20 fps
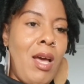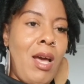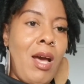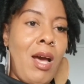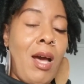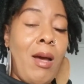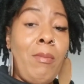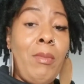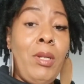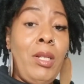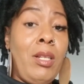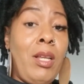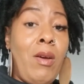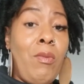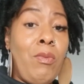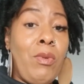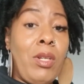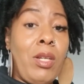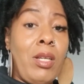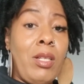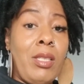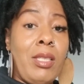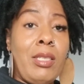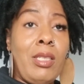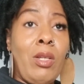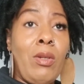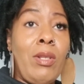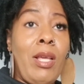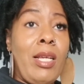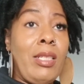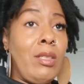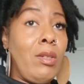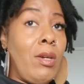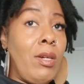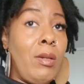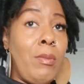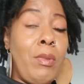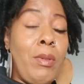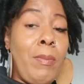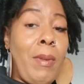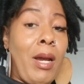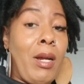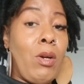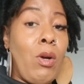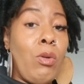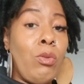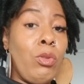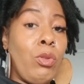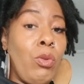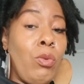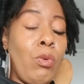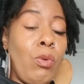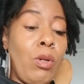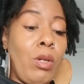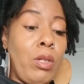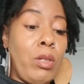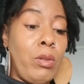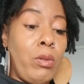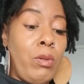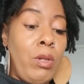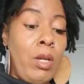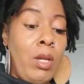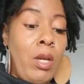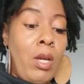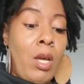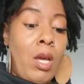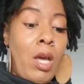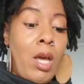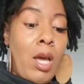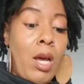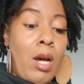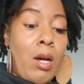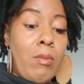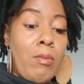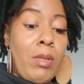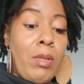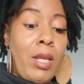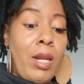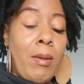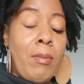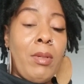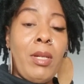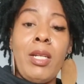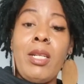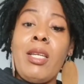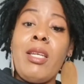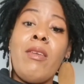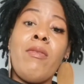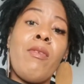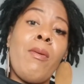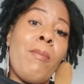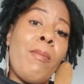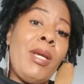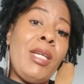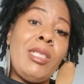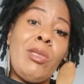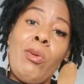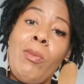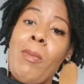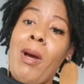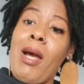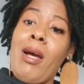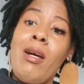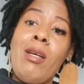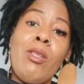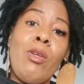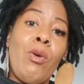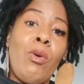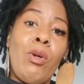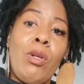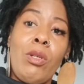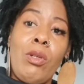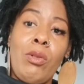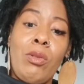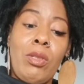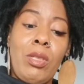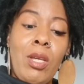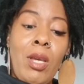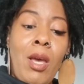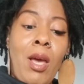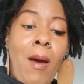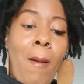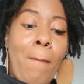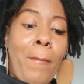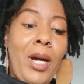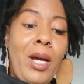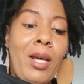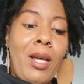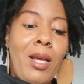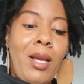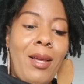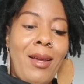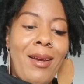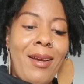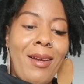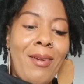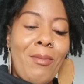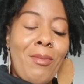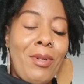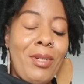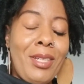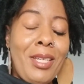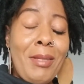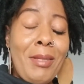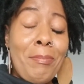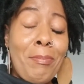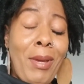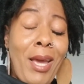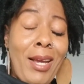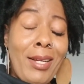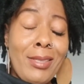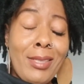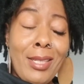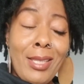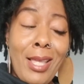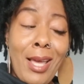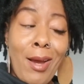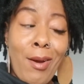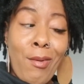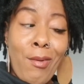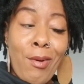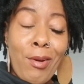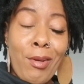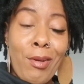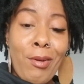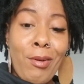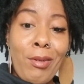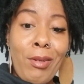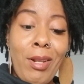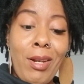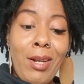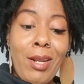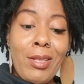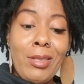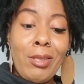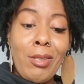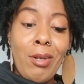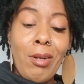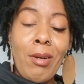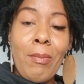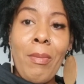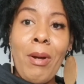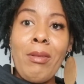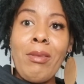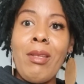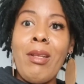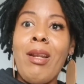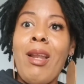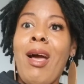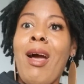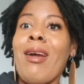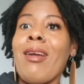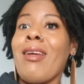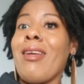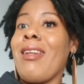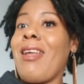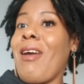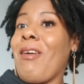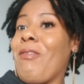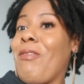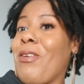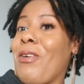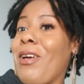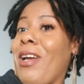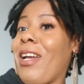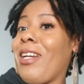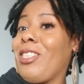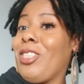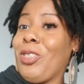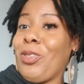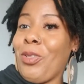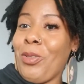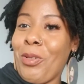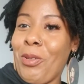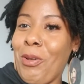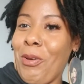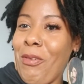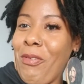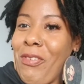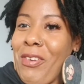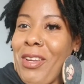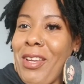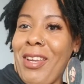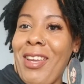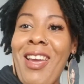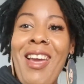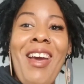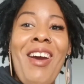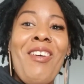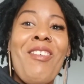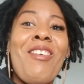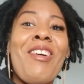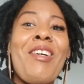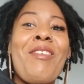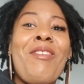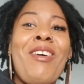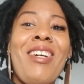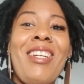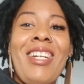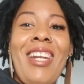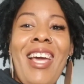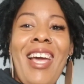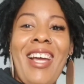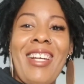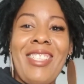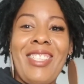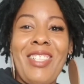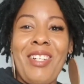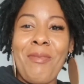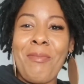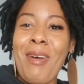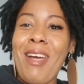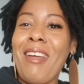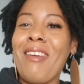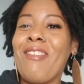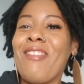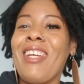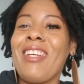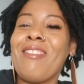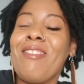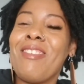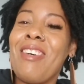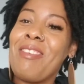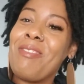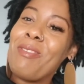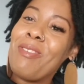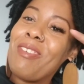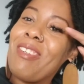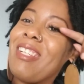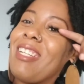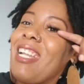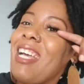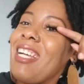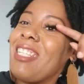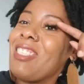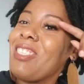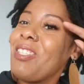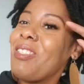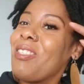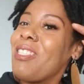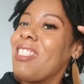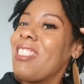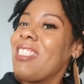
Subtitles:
I'm in love with it. So that's going to be my go-to oil that I'm going to even mix with my other oils. But we'll get back to that oil. Let's talk about the lock. And I feel extra goofy with one lash on my face, one lash on this